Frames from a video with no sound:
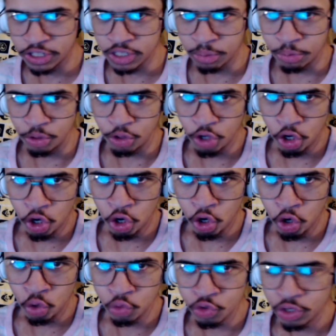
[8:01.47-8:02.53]
up your
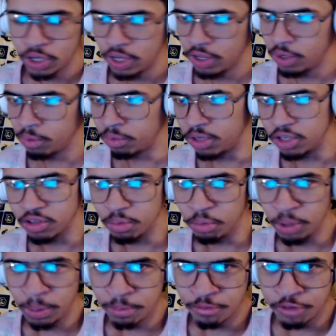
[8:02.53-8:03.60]
nose, get some
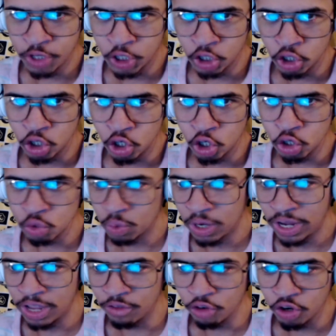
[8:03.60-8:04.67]
lip fillers,
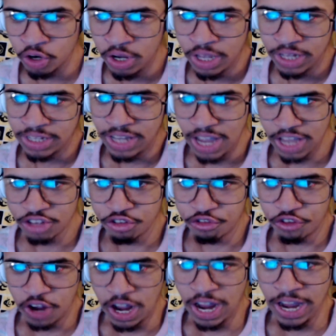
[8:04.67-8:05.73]
whatever. That's
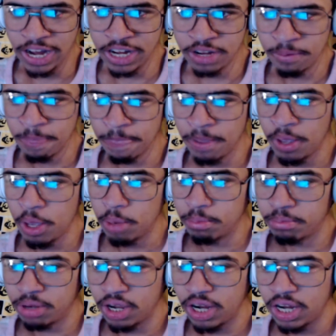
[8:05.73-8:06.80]
fine.
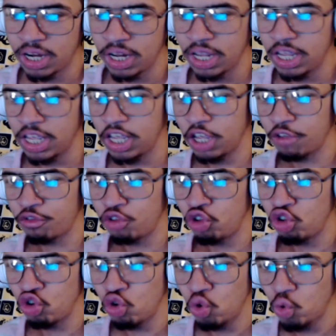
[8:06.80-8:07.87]
But if
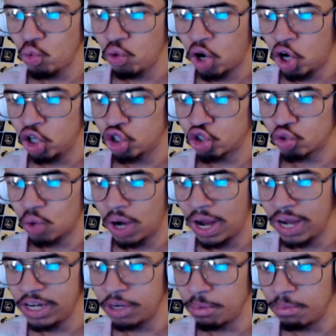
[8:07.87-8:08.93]
you are
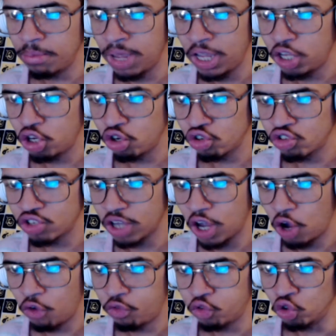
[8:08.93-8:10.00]
trying to make
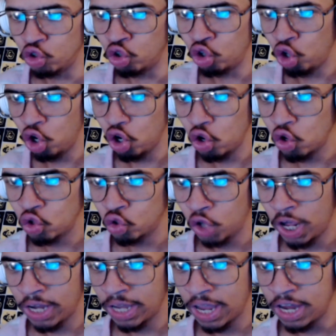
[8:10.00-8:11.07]
yourself look
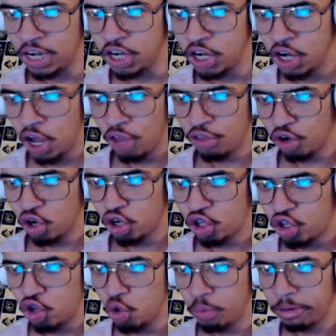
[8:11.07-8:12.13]
like another
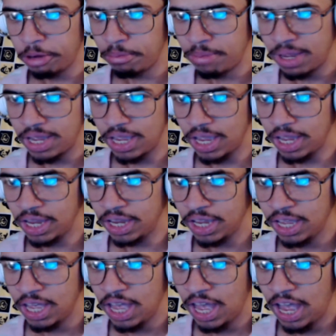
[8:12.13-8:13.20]
human being,
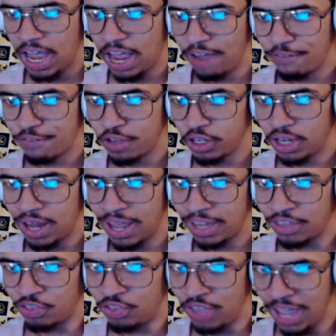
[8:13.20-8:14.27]
I feel
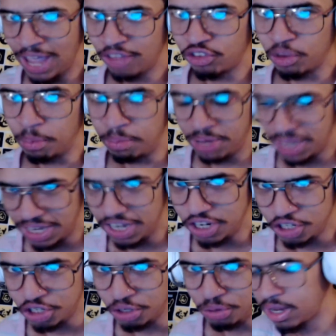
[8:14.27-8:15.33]
like that's a big
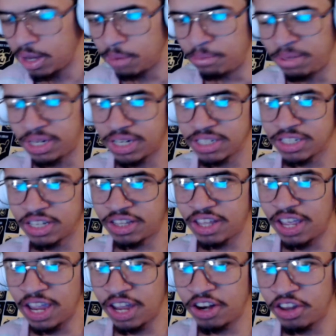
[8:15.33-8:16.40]
issue. Because at
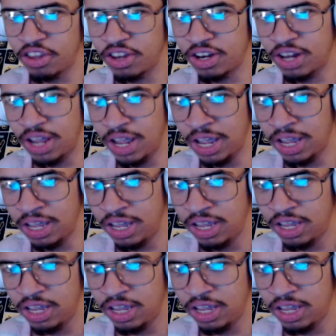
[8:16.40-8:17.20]
the end of the day,